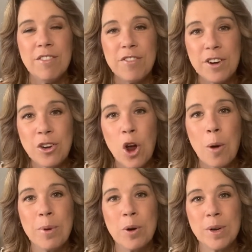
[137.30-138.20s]

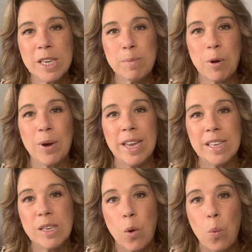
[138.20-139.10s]
phenomenal
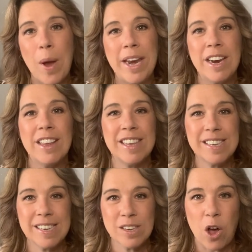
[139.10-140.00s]
experience when
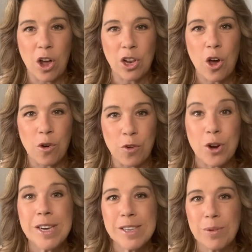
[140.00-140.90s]
this is all over.
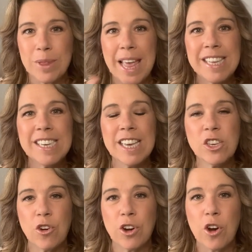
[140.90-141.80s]
So let's get
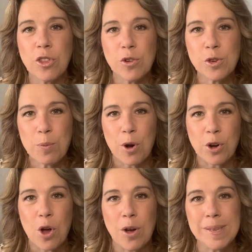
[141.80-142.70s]
started on those
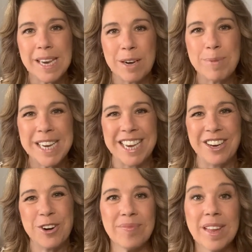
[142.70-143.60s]
protocols in
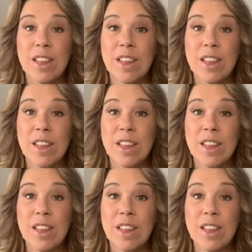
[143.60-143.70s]
particular.